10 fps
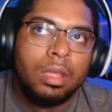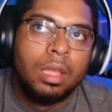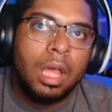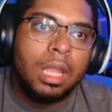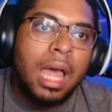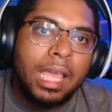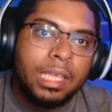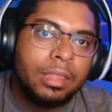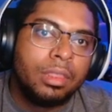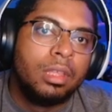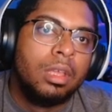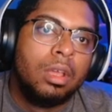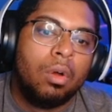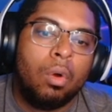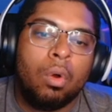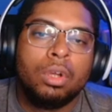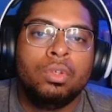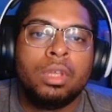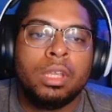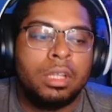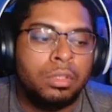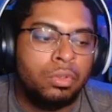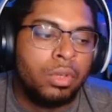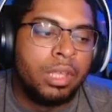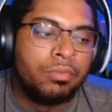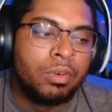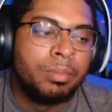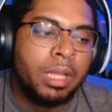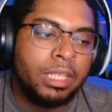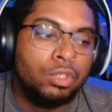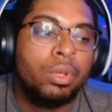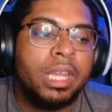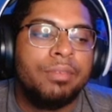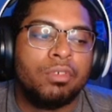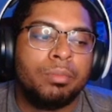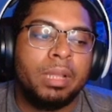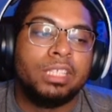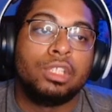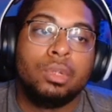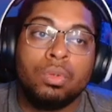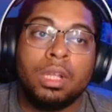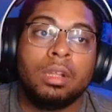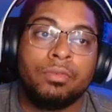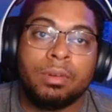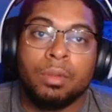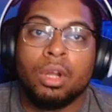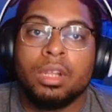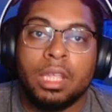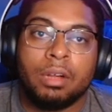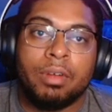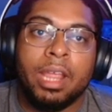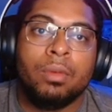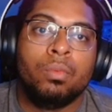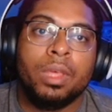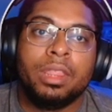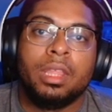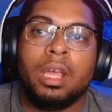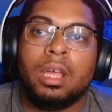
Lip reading: Goliath, or you can even replace Luna from earlier, right? With